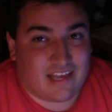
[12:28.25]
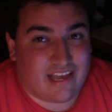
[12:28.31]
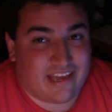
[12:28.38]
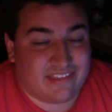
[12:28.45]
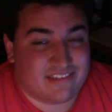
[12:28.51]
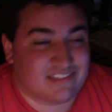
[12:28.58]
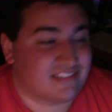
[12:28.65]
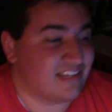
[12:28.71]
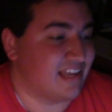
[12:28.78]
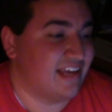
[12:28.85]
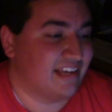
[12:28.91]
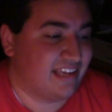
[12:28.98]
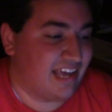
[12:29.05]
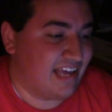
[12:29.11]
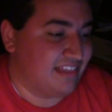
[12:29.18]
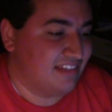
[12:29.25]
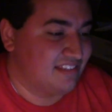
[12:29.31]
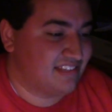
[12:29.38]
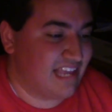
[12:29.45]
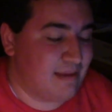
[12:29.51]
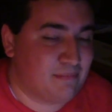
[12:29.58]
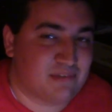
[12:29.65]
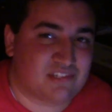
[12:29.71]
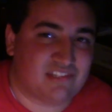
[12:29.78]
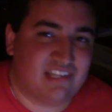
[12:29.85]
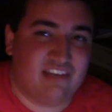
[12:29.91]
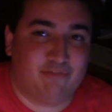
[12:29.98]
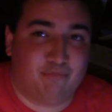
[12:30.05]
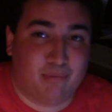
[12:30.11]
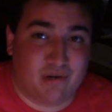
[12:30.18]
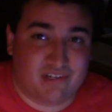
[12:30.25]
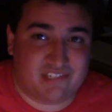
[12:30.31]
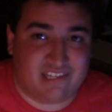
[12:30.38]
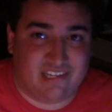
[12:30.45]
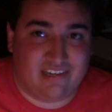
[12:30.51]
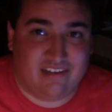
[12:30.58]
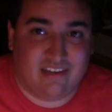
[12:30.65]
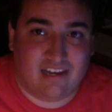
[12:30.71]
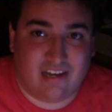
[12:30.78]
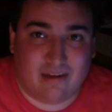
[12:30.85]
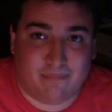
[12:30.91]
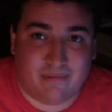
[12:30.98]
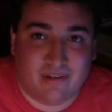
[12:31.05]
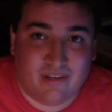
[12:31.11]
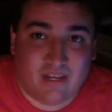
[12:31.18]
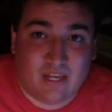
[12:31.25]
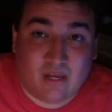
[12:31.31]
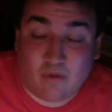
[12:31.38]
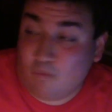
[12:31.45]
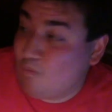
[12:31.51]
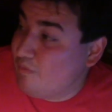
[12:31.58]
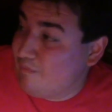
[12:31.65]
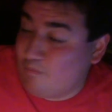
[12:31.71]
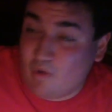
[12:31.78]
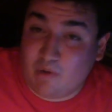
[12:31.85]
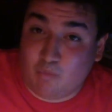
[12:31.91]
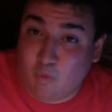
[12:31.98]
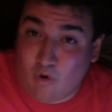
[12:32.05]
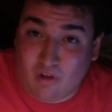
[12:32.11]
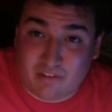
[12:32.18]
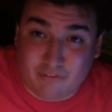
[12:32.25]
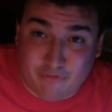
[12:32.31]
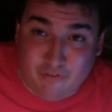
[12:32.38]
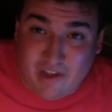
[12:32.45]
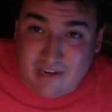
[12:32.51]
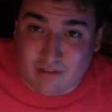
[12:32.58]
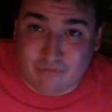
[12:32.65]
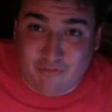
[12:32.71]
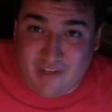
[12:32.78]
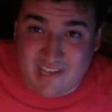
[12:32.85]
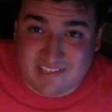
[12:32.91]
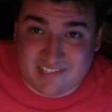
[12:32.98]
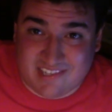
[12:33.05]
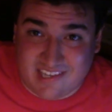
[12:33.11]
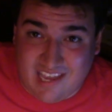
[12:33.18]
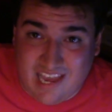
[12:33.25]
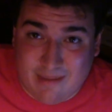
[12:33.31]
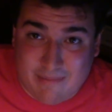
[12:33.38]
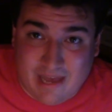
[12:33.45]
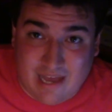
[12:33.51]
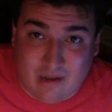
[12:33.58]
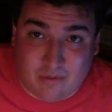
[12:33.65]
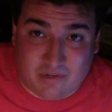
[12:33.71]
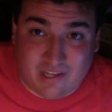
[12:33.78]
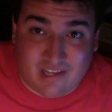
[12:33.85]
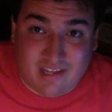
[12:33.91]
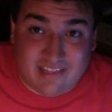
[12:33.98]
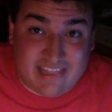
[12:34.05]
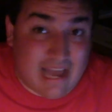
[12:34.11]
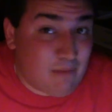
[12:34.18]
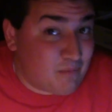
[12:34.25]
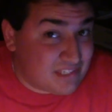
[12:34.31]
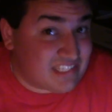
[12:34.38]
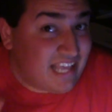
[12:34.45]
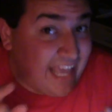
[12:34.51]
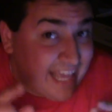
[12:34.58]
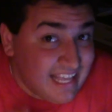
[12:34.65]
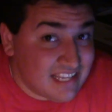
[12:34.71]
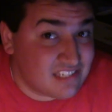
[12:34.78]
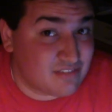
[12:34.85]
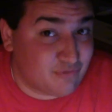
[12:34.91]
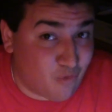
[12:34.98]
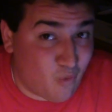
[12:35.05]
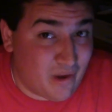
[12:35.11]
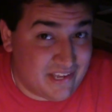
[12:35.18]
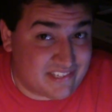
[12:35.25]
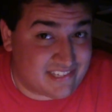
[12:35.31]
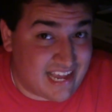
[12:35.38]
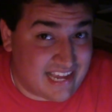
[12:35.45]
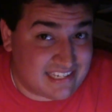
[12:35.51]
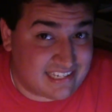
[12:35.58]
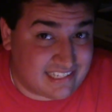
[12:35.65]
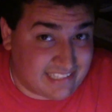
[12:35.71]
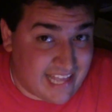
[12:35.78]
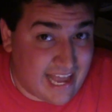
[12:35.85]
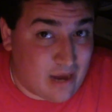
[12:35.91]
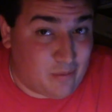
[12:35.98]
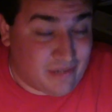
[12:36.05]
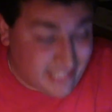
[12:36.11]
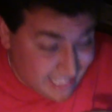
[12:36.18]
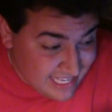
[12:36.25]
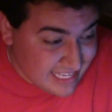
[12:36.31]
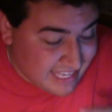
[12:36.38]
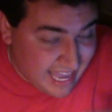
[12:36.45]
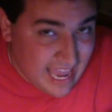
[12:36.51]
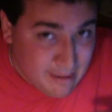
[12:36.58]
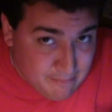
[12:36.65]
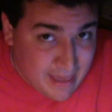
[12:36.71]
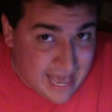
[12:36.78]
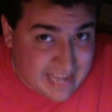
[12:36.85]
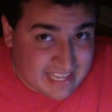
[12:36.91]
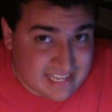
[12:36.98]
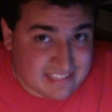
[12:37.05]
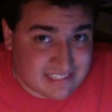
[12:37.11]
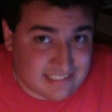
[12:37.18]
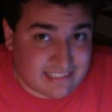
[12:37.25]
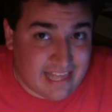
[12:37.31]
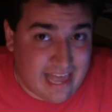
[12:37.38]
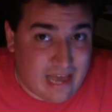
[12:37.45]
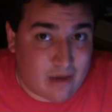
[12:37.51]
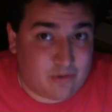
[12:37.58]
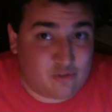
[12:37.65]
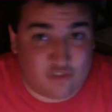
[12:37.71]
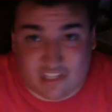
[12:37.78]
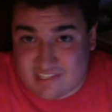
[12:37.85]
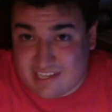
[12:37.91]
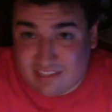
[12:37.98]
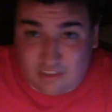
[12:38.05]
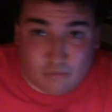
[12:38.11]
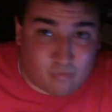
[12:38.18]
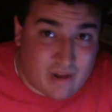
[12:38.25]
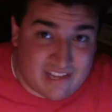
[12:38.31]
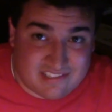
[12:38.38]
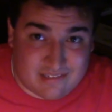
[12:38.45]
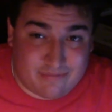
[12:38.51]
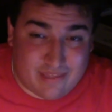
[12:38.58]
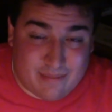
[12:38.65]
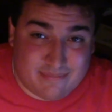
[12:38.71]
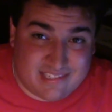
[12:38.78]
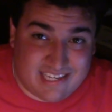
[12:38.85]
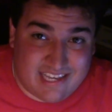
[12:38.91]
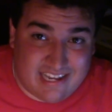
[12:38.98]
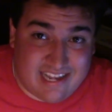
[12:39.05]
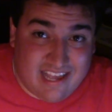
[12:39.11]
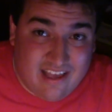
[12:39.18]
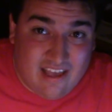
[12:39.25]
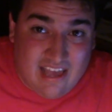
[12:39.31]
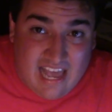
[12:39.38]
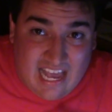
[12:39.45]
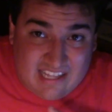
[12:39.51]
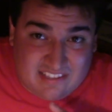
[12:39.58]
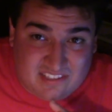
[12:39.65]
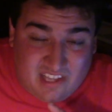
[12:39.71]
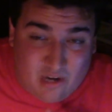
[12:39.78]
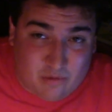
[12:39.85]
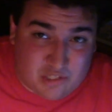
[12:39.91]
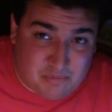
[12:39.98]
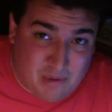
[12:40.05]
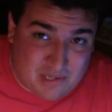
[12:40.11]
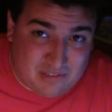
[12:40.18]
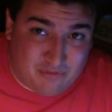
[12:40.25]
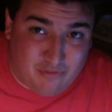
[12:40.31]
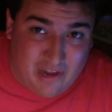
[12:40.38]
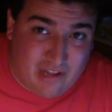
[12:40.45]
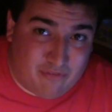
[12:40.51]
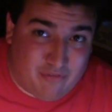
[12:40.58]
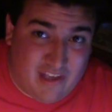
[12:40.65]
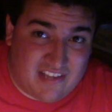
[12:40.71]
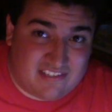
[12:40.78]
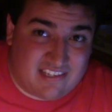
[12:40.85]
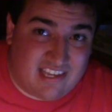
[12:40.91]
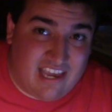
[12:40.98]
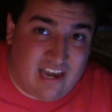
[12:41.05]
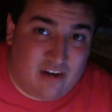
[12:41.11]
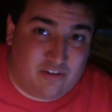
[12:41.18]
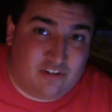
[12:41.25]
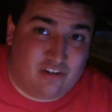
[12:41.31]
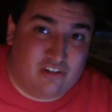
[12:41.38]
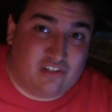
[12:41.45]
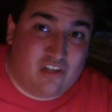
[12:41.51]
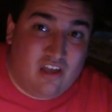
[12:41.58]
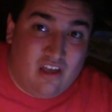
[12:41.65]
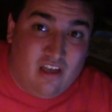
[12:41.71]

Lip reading: And again, the same with Steve Burton. When World of Final Fantasy came out, that was his voice as Cloud. He came back as Cloud, just like the rest of them did, as their respective Final Fantasy characters,